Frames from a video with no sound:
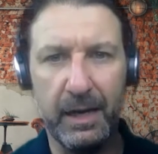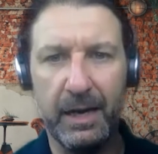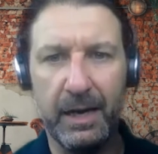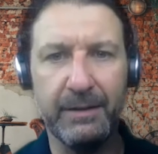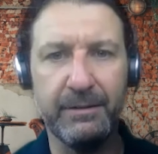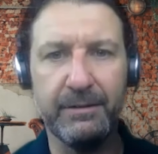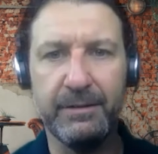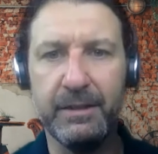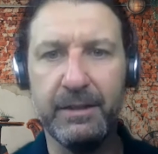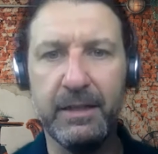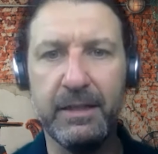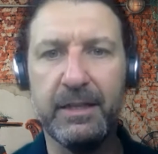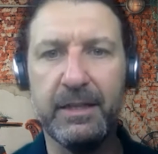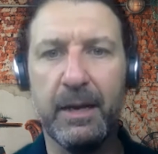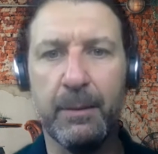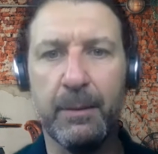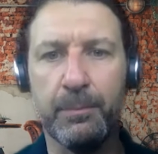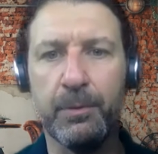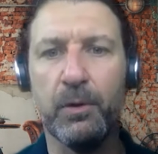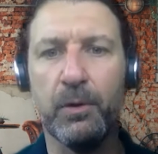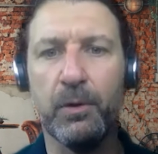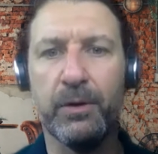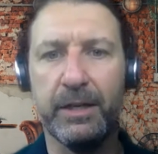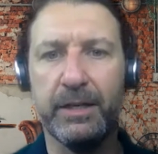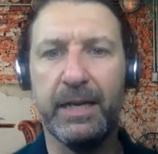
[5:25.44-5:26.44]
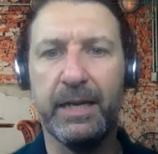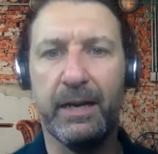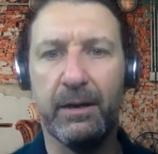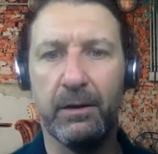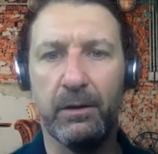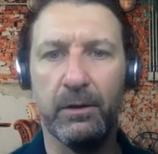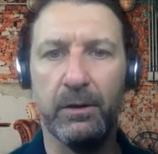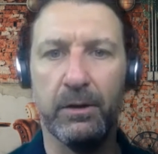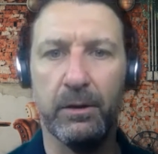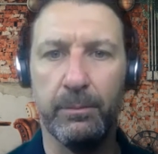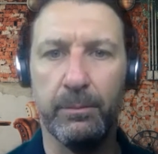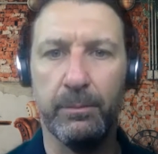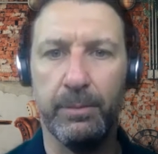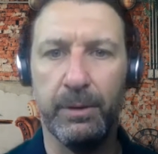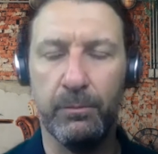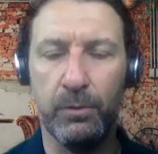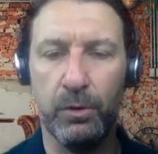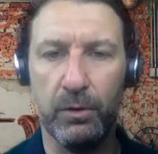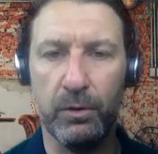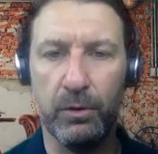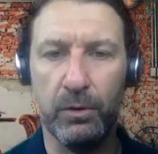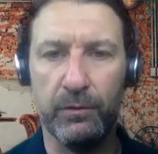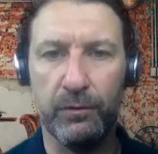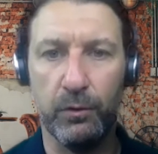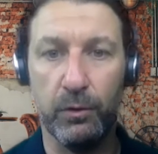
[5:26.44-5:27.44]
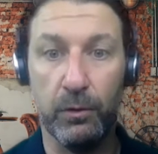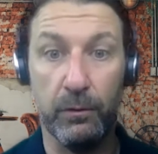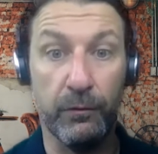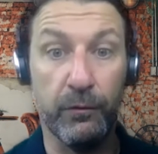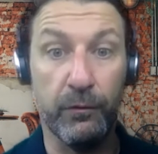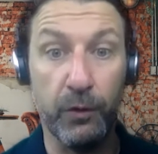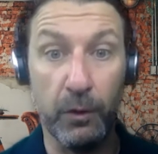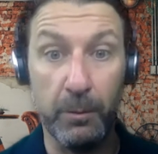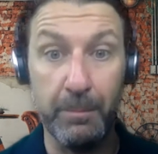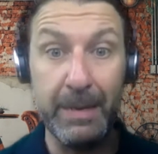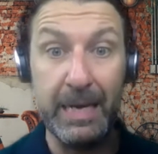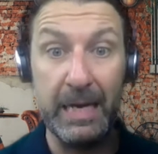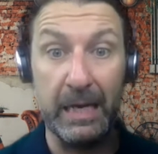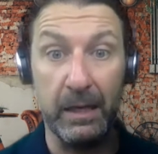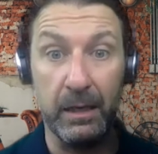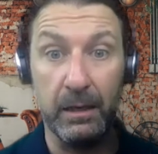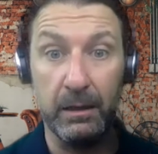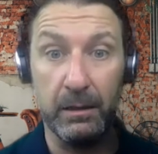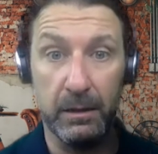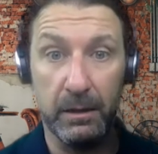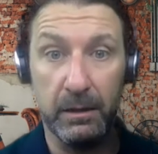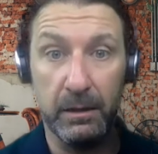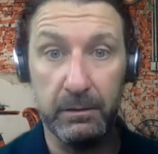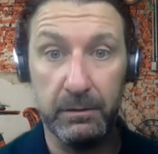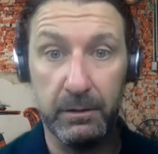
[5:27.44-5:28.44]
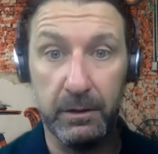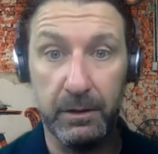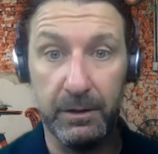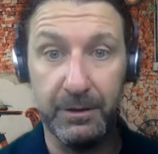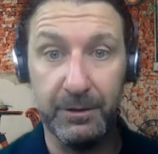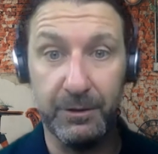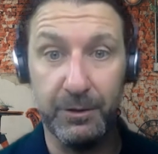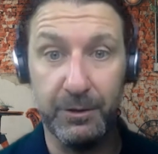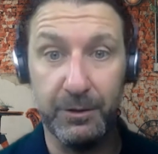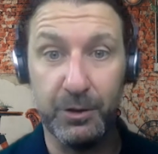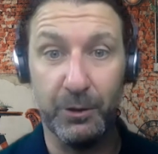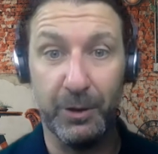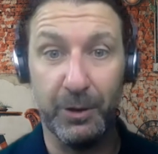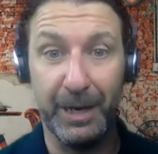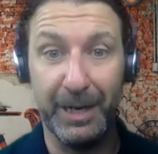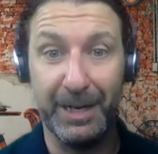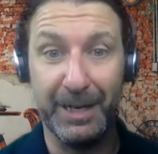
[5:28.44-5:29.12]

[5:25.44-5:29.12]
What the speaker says: I need that broken down a little bit more for me so I